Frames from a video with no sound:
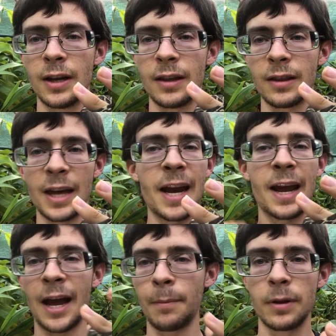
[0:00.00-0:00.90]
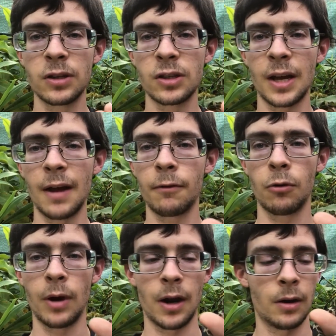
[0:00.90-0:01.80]
That happens
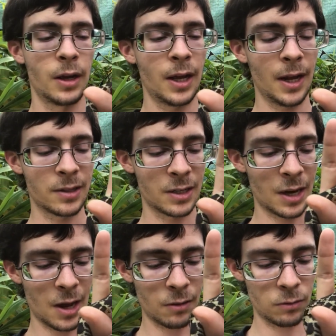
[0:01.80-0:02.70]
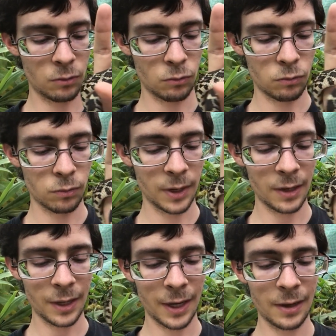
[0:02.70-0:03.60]
everywhere. It's not
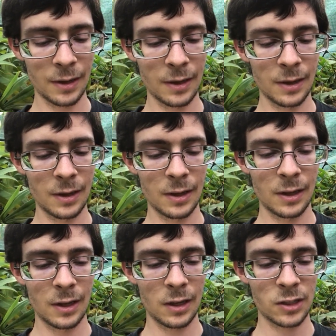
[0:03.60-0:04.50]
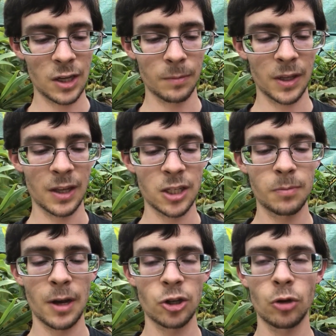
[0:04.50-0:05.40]
really something that's
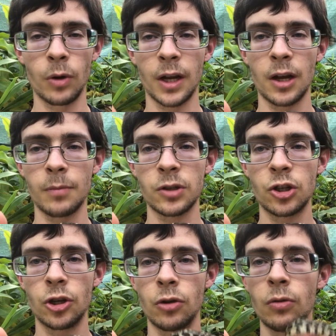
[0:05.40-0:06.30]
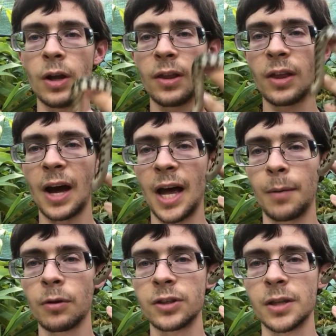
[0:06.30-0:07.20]
special when it comes to the
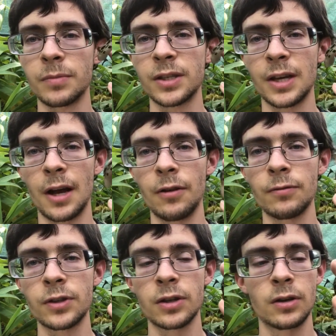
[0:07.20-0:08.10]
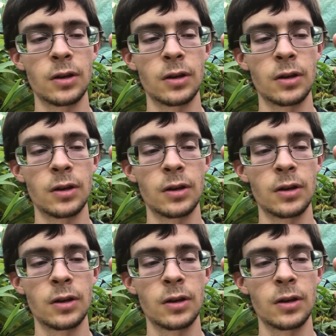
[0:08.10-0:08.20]
hybrids themselves.